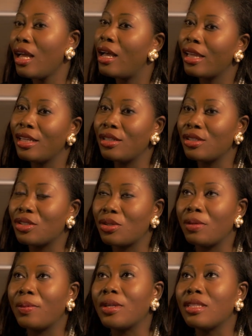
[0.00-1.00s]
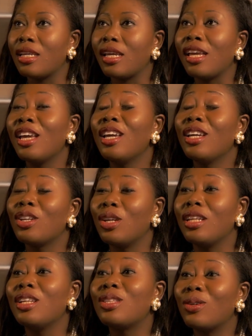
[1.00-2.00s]
industry per se. You
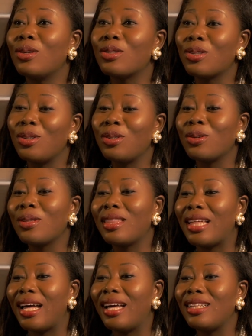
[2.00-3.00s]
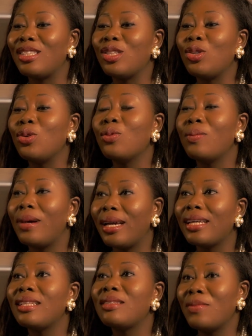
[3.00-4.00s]
need to also know that you
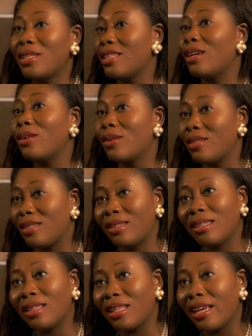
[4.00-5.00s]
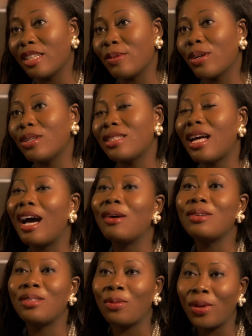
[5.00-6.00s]
might miss out on certain things because the
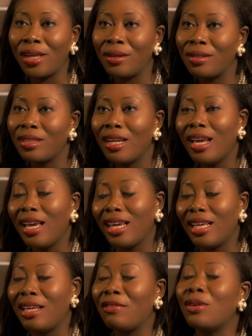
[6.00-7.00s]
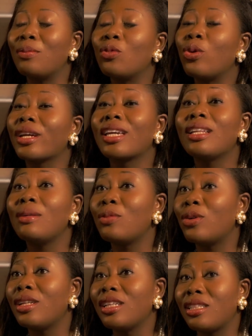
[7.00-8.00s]
hours are weird. If you're working the
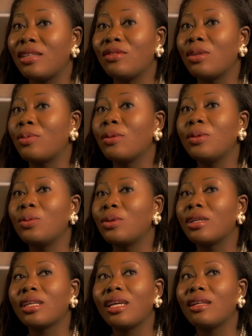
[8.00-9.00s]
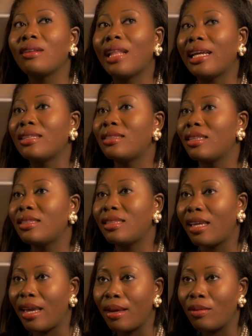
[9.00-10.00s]
morning shift, you're probably working like 6
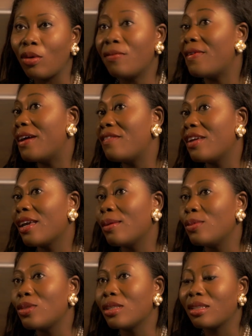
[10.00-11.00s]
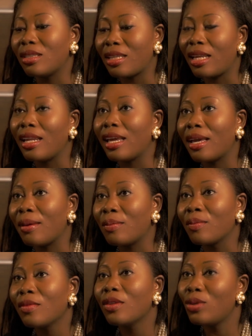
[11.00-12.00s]
a.m. or 5 a.m. to 10 a.m.,
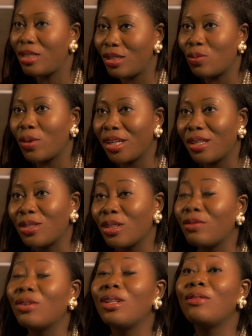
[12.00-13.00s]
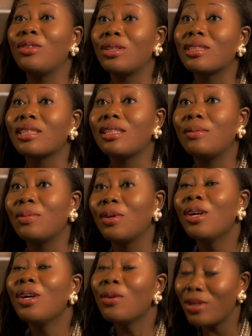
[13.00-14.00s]
which is weird. So if you love your sleep,
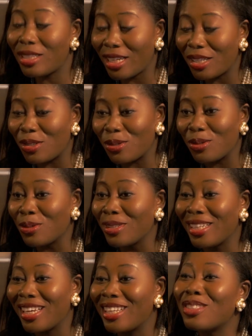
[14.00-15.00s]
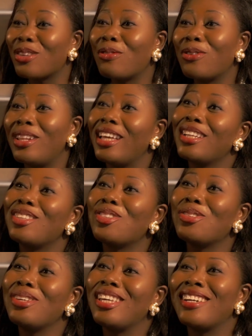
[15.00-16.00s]
which I do, yeah, so for like
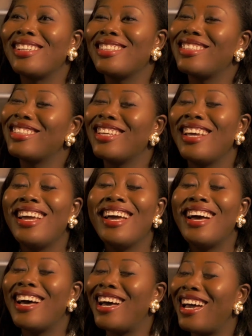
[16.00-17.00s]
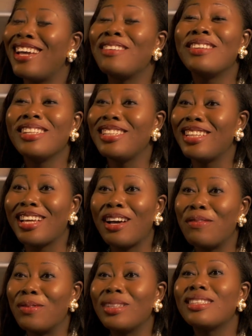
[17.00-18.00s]
2 years, I really didn't
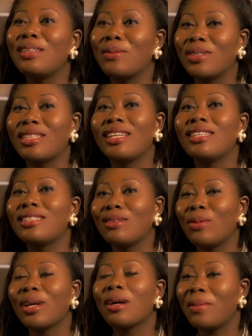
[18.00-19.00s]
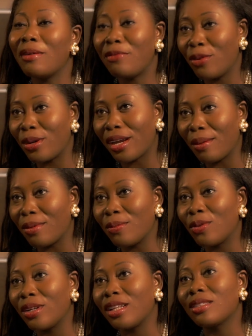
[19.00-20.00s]
have much sleep because I used to wake up at 4 a.m. in the
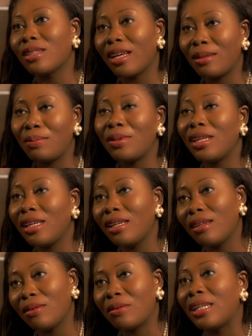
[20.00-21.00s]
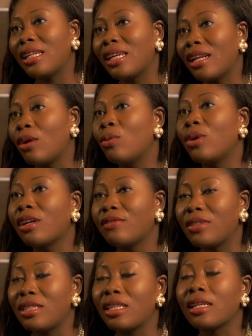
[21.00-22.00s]
morning, so I'd be ready and at work for
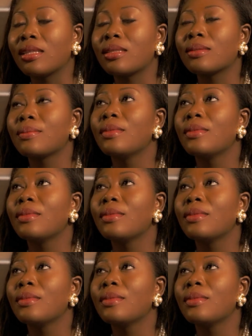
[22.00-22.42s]
6.